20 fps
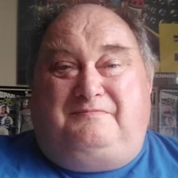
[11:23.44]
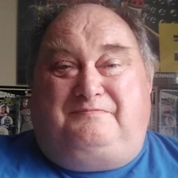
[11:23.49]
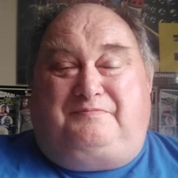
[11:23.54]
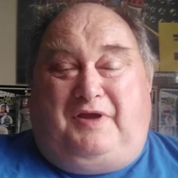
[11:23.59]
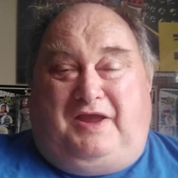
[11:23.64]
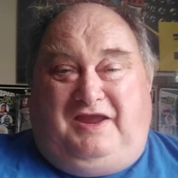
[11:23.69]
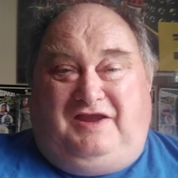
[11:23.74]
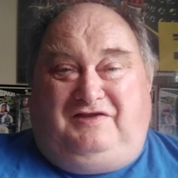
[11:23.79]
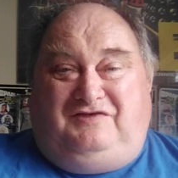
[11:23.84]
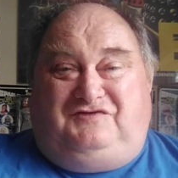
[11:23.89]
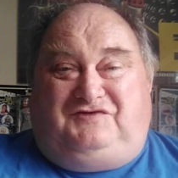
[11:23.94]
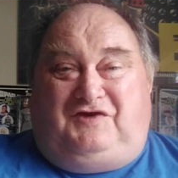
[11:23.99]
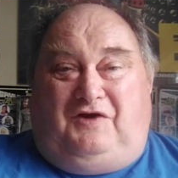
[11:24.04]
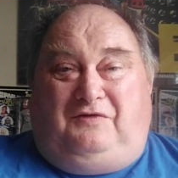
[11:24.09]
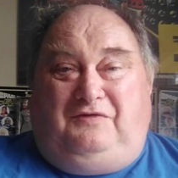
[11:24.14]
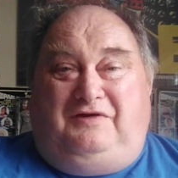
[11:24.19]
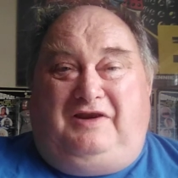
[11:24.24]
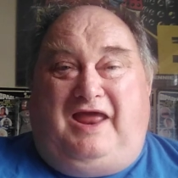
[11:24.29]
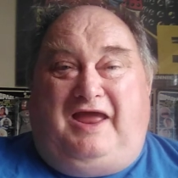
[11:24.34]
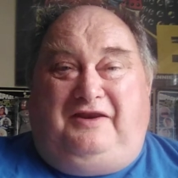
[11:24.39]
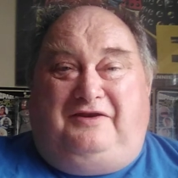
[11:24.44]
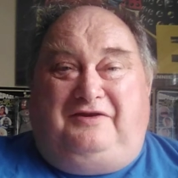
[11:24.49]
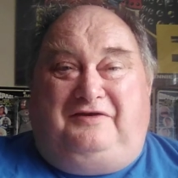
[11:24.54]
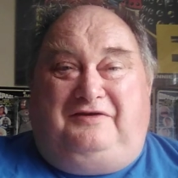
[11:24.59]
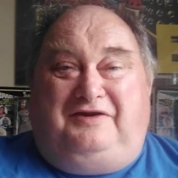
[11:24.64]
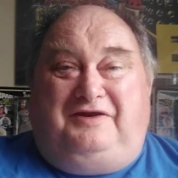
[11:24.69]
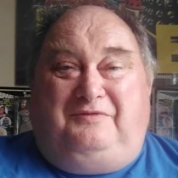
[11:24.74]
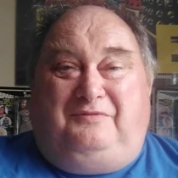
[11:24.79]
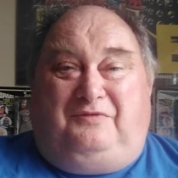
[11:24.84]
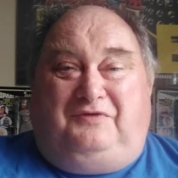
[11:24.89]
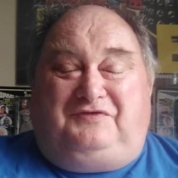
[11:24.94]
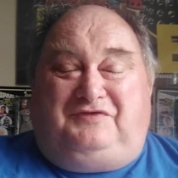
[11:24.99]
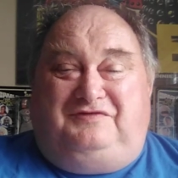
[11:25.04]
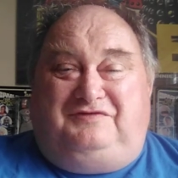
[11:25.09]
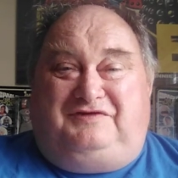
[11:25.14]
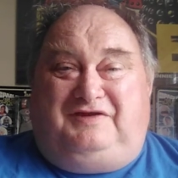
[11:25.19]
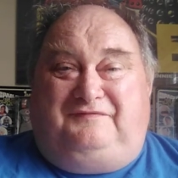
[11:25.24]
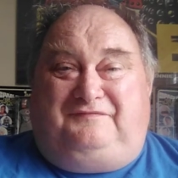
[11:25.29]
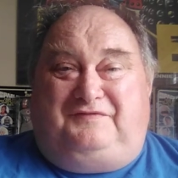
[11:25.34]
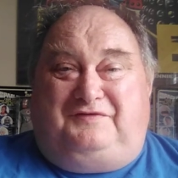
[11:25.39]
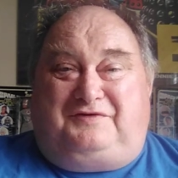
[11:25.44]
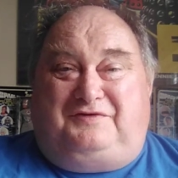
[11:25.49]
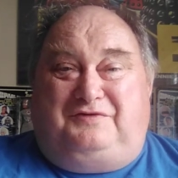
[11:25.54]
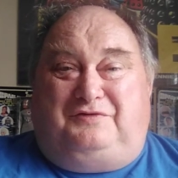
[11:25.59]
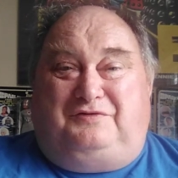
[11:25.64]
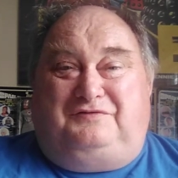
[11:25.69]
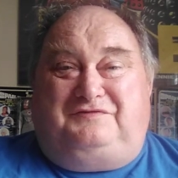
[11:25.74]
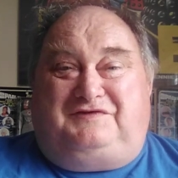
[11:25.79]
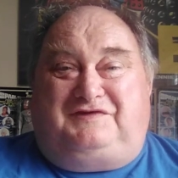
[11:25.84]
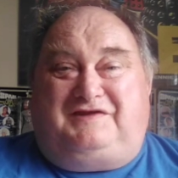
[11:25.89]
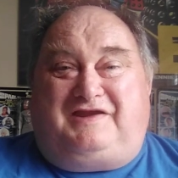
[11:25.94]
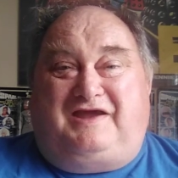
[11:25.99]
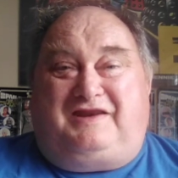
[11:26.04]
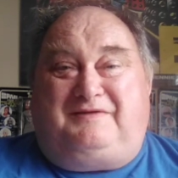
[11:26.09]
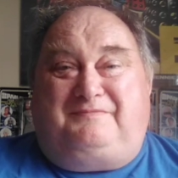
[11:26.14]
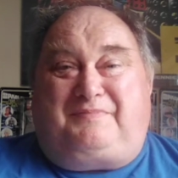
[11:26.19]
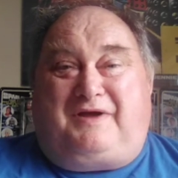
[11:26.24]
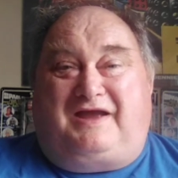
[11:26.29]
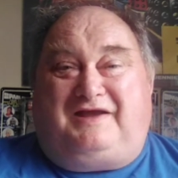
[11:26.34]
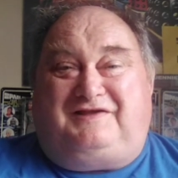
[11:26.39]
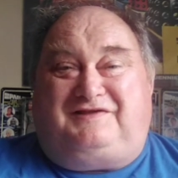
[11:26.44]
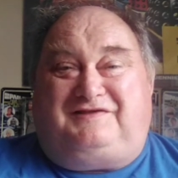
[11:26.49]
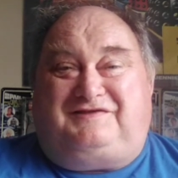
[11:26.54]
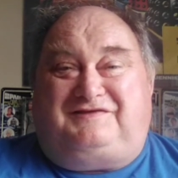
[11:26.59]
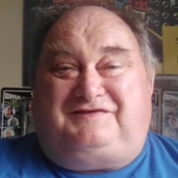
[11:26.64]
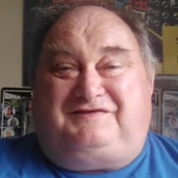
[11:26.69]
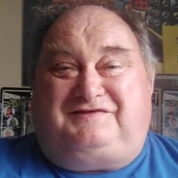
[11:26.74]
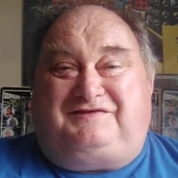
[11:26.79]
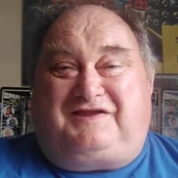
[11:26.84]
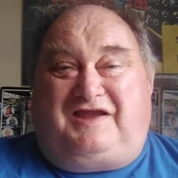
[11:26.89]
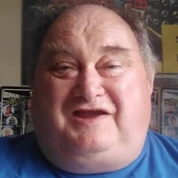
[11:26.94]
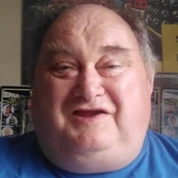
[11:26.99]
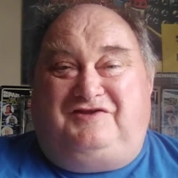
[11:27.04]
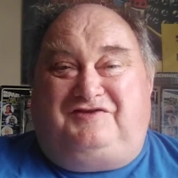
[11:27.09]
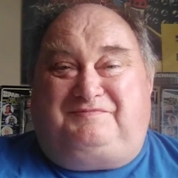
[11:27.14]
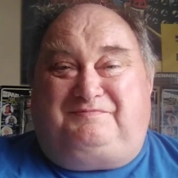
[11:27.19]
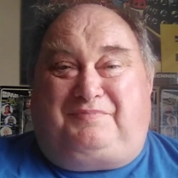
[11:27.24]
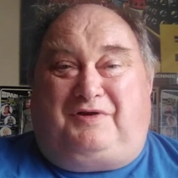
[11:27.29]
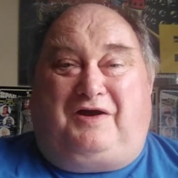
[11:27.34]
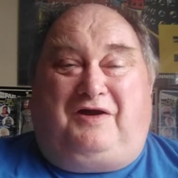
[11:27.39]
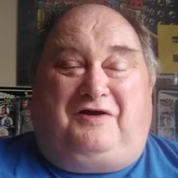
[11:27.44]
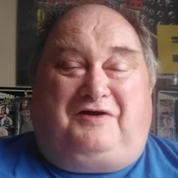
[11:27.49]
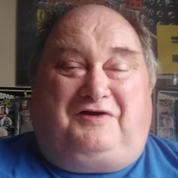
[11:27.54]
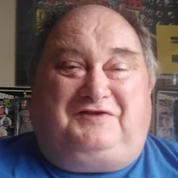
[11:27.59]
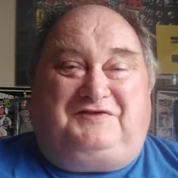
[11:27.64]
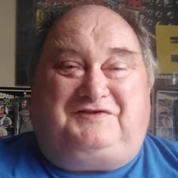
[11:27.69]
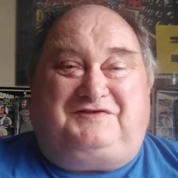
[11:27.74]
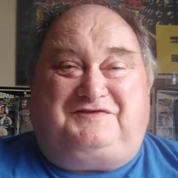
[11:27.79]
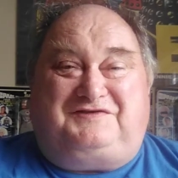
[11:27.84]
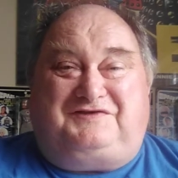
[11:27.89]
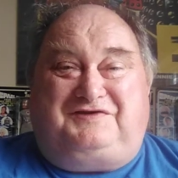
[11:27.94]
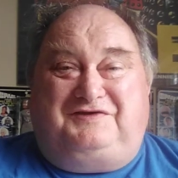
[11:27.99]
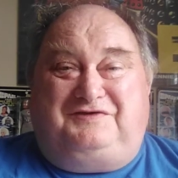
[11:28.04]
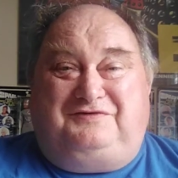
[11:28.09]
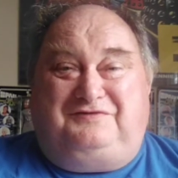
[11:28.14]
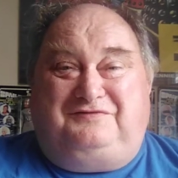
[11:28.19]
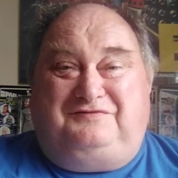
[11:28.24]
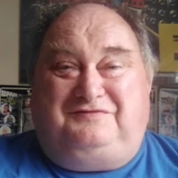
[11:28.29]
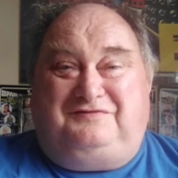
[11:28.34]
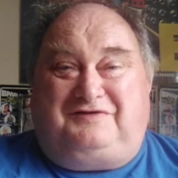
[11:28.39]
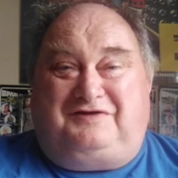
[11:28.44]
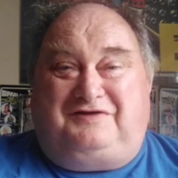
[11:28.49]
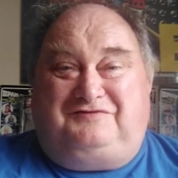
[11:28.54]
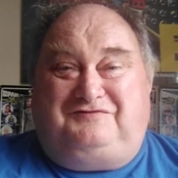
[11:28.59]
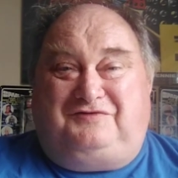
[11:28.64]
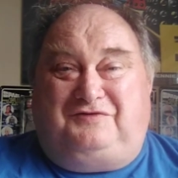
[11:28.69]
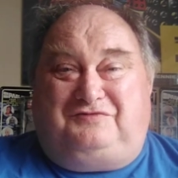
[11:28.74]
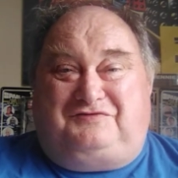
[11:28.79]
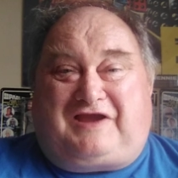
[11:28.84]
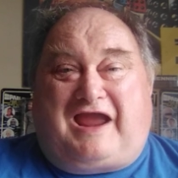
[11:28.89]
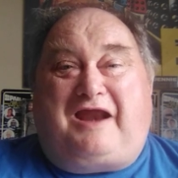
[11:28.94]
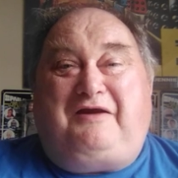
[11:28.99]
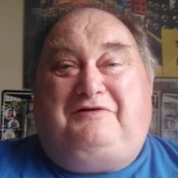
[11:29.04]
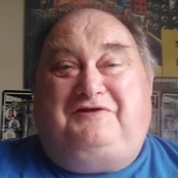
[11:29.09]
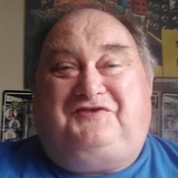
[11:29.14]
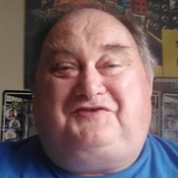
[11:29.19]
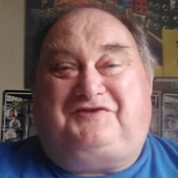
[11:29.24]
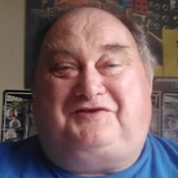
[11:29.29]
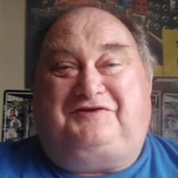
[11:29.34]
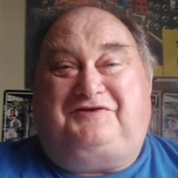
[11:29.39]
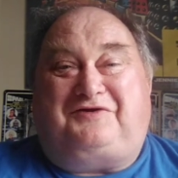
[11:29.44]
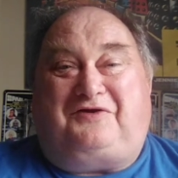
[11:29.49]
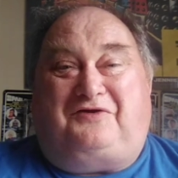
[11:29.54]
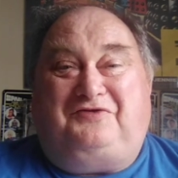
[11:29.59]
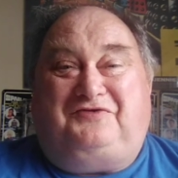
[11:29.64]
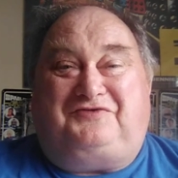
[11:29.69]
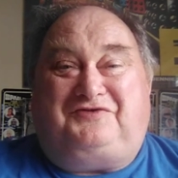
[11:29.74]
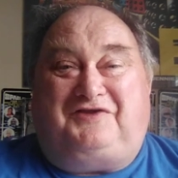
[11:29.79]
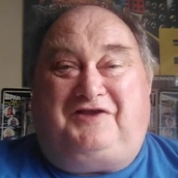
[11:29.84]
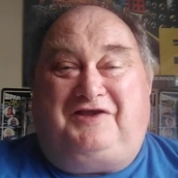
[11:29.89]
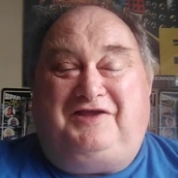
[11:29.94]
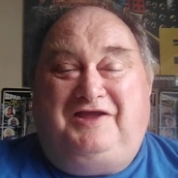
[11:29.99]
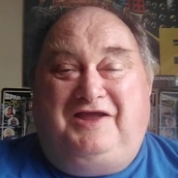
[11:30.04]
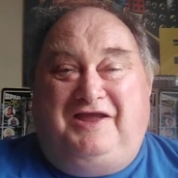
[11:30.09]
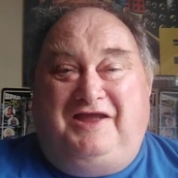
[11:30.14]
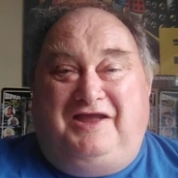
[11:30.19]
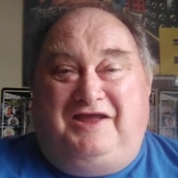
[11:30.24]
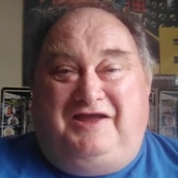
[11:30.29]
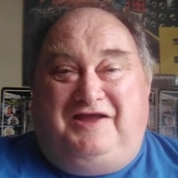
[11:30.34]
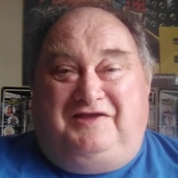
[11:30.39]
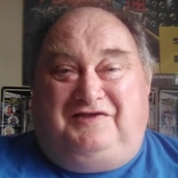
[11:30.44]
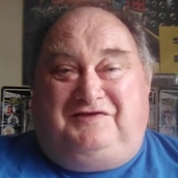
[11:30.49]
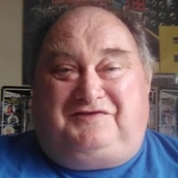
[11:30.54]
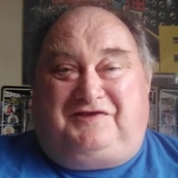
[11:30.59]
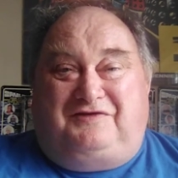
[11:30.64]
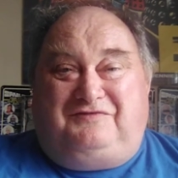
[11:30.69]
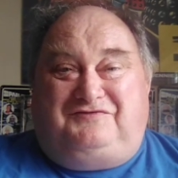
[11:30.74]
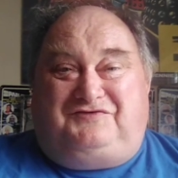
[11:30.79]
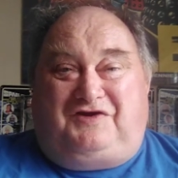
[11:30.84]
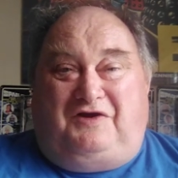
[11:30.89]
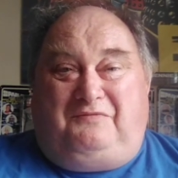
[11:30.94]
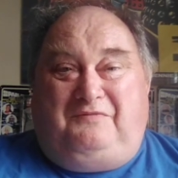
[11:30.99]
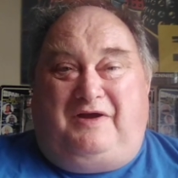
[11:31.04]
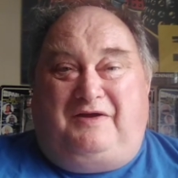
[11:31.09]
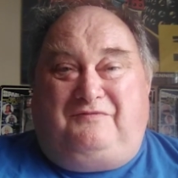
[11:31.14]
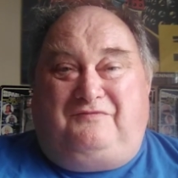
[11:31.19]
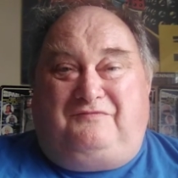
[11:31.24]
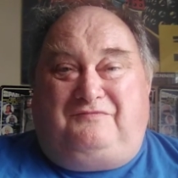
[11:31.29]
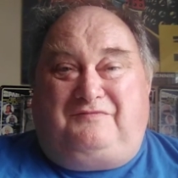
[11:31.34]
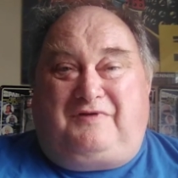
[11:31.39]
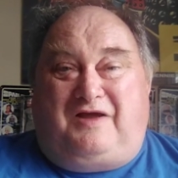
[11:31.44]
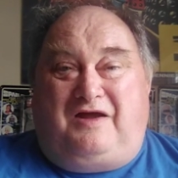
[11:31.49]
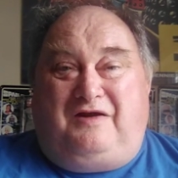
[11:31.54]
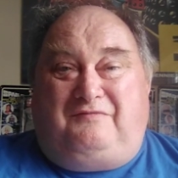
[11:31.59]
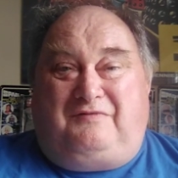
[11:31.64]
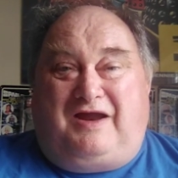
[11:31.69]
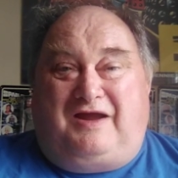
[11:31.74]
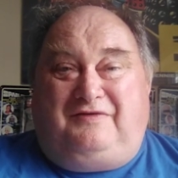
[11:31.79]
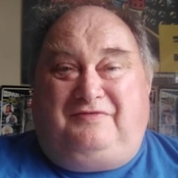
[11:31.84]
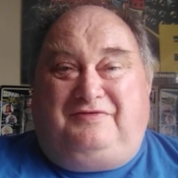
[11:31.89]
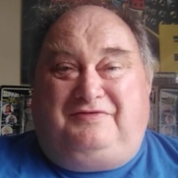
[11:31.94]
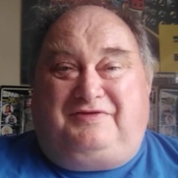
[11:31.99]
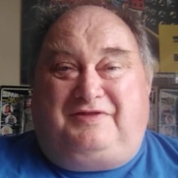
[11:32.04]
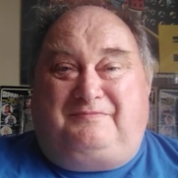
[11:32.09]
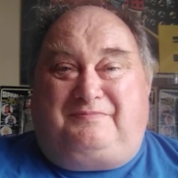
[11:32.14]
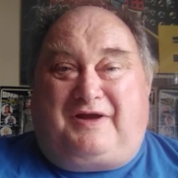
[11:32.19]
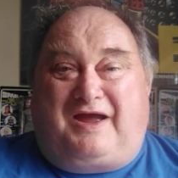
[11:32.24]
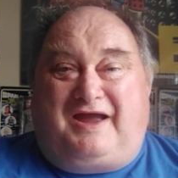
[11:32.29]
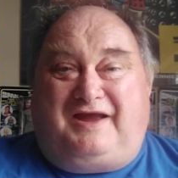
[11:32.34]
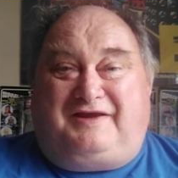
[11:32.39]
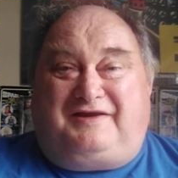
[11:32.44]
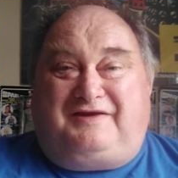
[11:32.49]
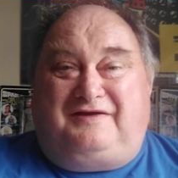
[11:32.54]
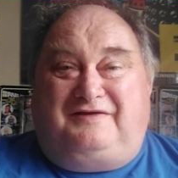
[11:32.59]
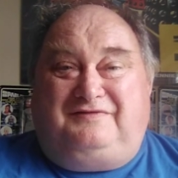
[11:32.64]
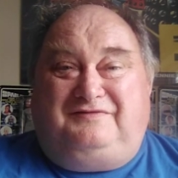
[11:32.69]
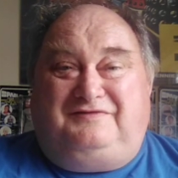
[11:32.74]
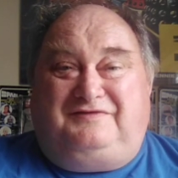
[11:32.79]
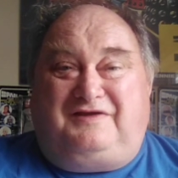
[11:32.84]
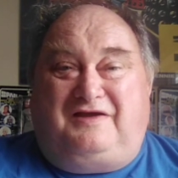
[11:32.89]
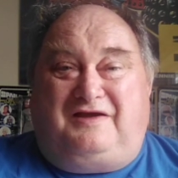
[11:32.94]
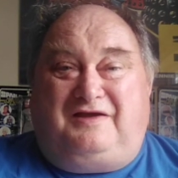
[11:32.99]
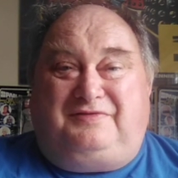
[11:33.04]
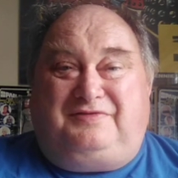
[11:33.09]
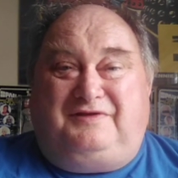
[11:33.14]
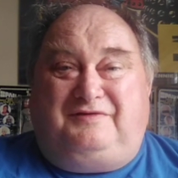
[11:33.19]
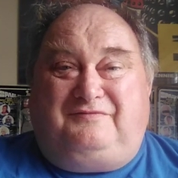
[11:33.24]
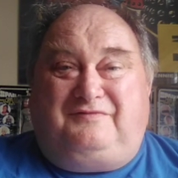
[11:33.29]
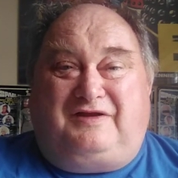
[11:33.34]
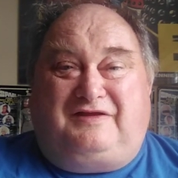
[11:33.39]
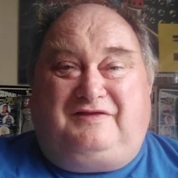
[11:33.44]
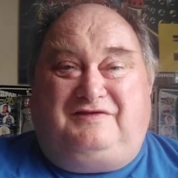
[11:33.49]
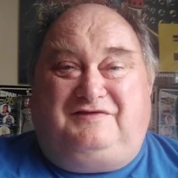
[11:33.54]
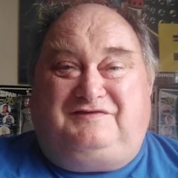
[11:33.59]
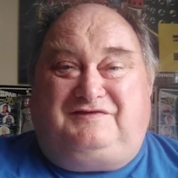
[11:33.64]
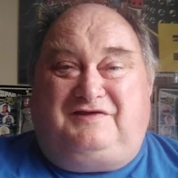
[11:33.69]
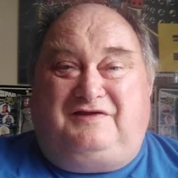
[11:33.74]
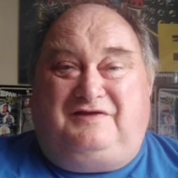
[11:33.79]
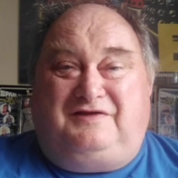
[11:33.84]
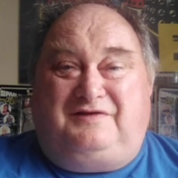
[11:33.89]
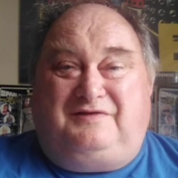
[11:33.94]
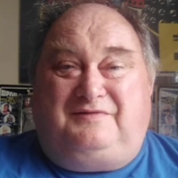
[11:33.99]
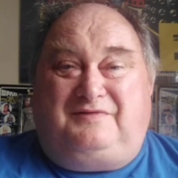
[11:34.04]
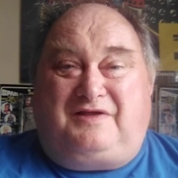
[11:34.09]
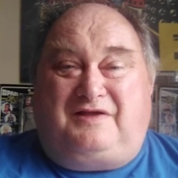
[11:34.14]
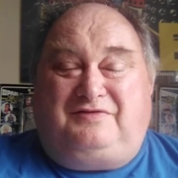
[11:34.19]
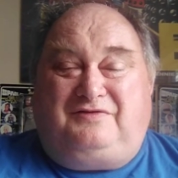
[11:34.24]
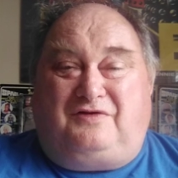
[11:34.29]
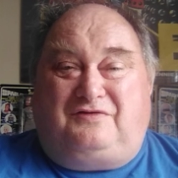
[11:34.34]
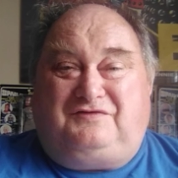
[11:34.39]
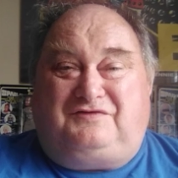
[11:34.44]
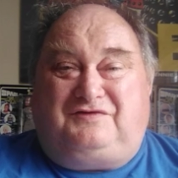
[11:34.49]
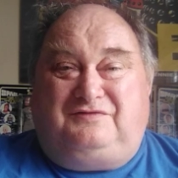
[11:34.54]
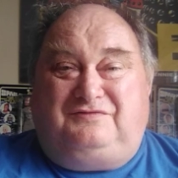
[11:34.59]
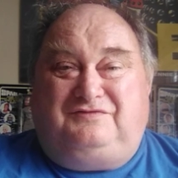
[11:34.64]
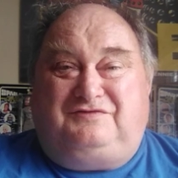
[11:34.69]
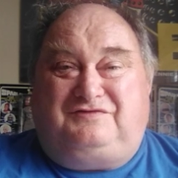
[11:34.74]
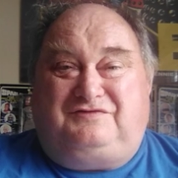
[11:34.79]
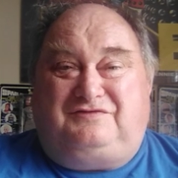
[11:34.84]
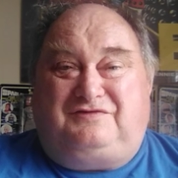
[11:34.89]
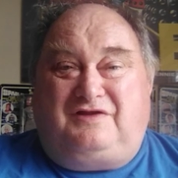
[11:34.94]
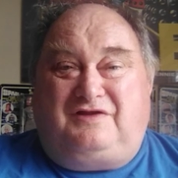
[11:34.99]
being John Lennon, it wasn't difficult to get a backstage pass to a George Harrison concert. So John went around the back and I think went into, knocked on